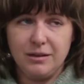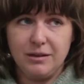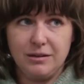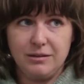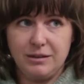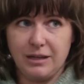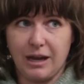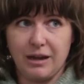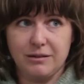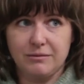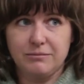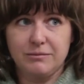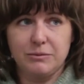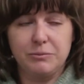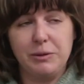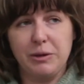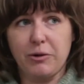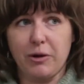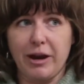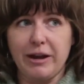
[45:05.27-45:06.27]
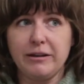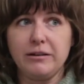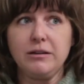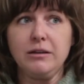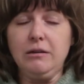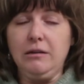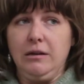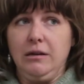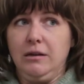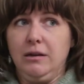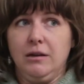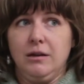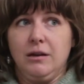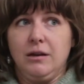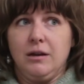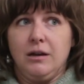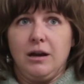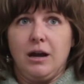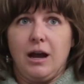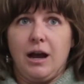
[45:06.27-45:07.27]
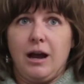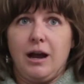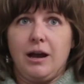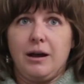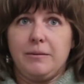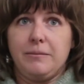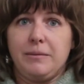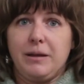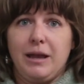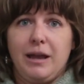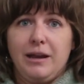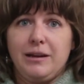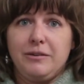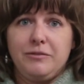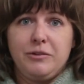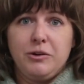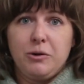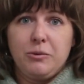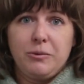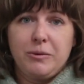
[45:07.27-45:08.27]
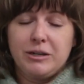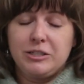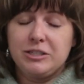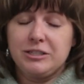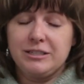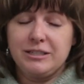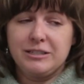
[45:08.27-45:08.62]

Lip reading: yeah, it'd be great. And if no one watches,